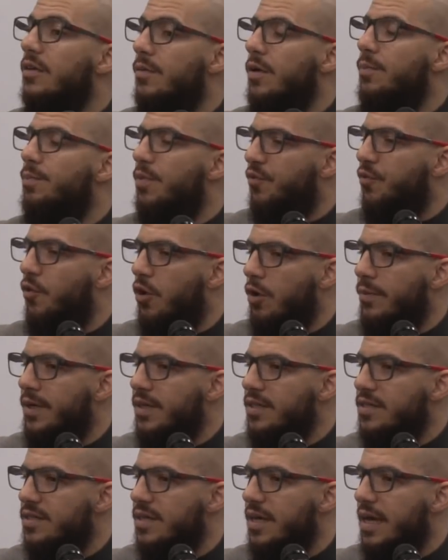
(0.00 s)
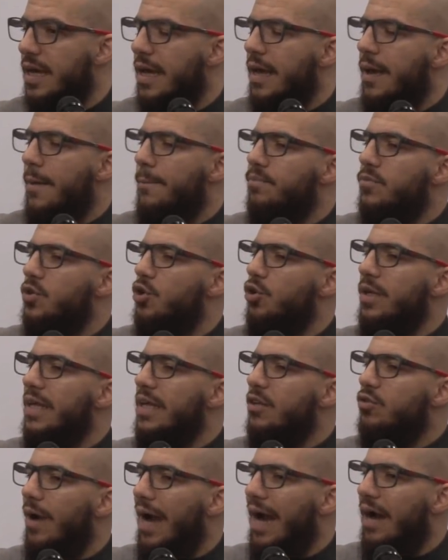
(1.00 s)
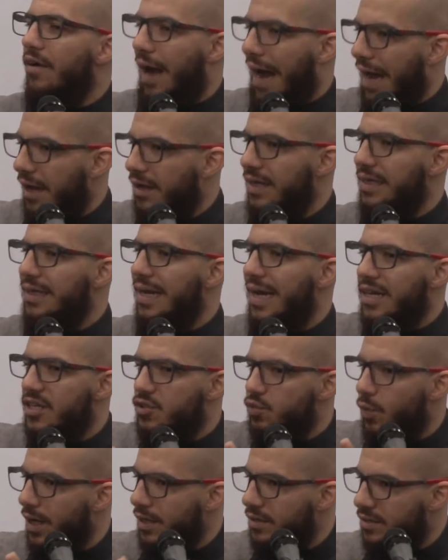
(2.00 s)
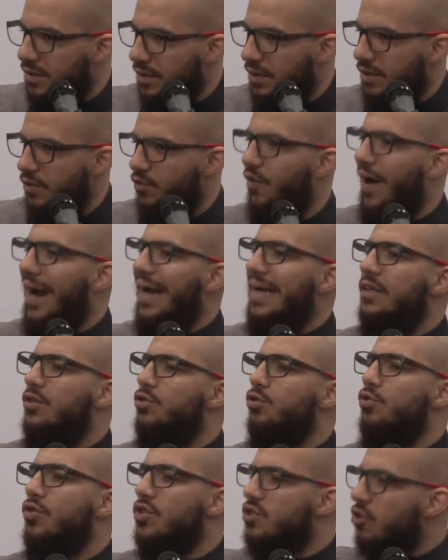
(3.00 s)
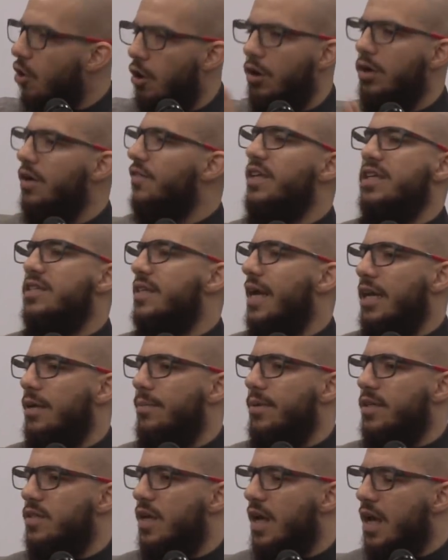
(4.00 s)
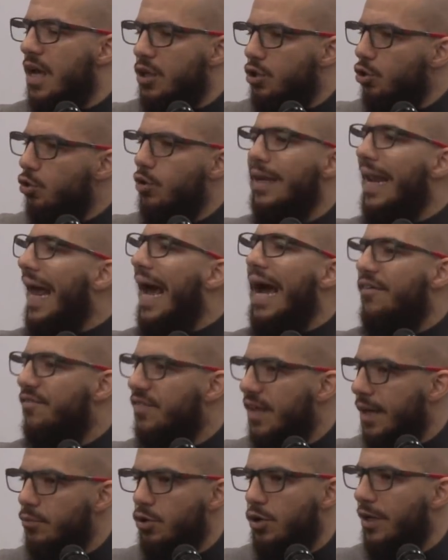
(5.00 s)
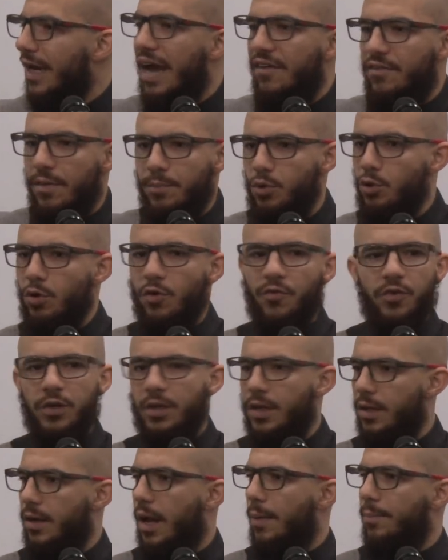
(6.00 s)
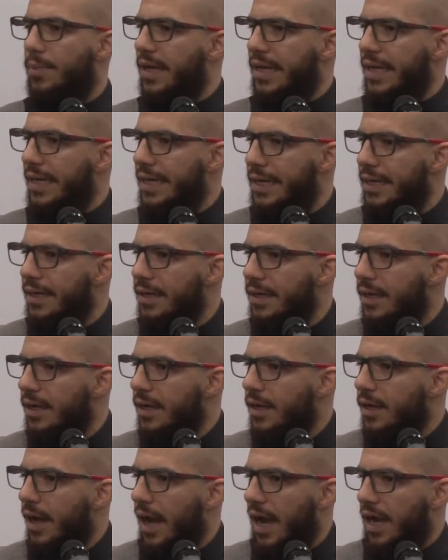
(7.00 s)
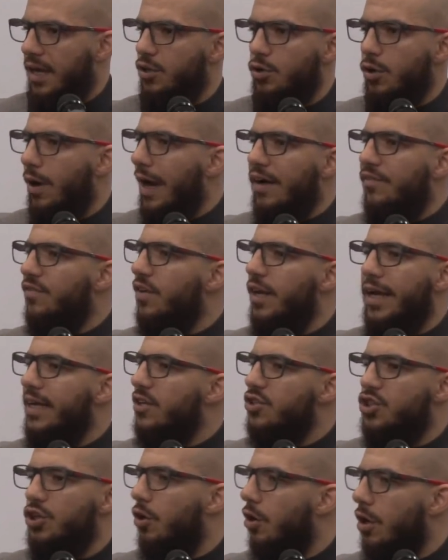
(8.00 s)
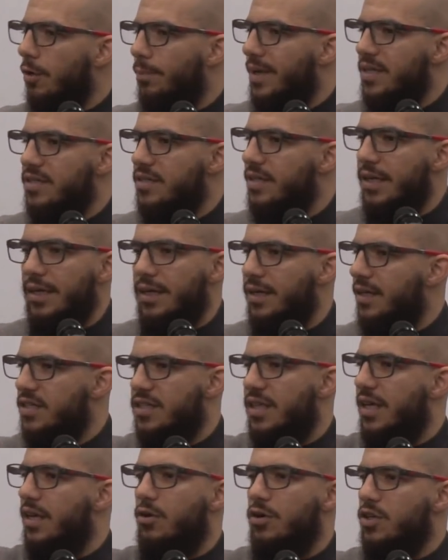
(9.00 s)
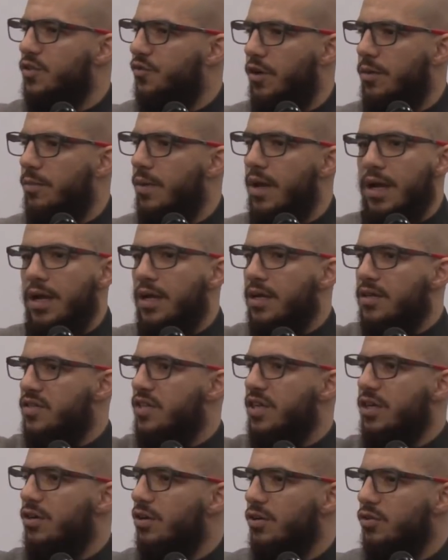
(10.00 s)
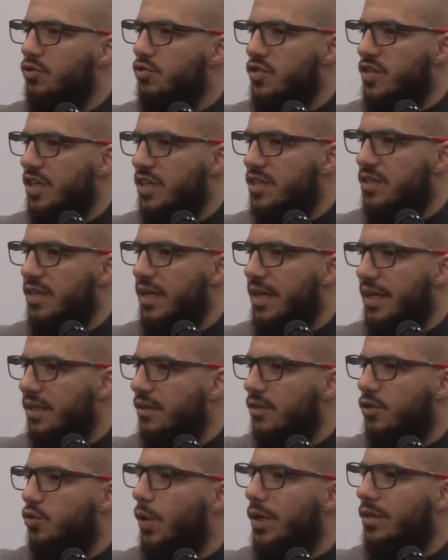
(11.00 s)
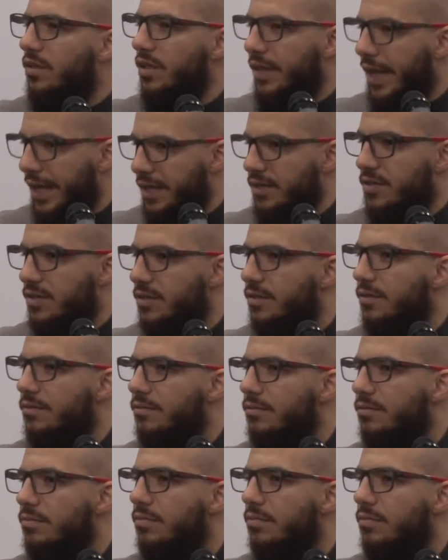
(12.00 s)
ultimate performance, you need to have aqeedah is what fine-tunes all of these elements. You can have them, you can have a beautiful Lamborghini and you have the engine all busted and this thing goes from 0 to 60 in 20 days.